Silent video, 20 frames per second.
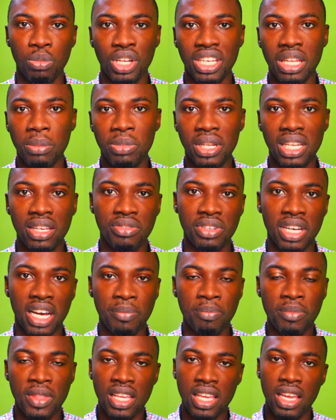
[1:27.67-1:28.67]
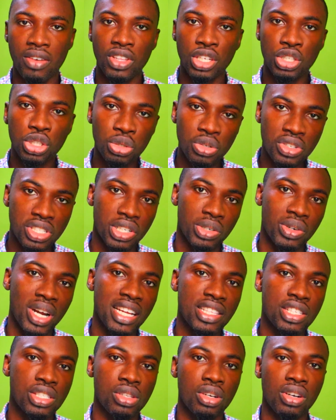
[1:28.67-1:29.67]
But they believe that if they choose the
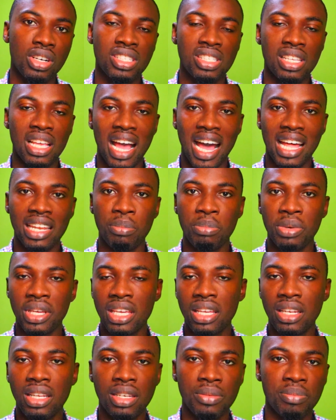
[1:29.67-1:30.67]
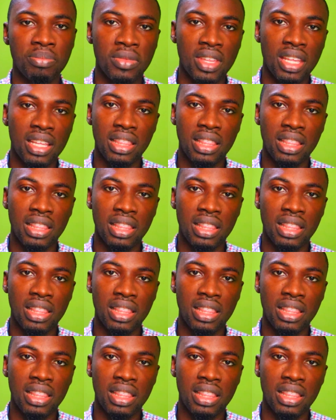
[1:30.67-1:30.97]
right stocks at the beginning,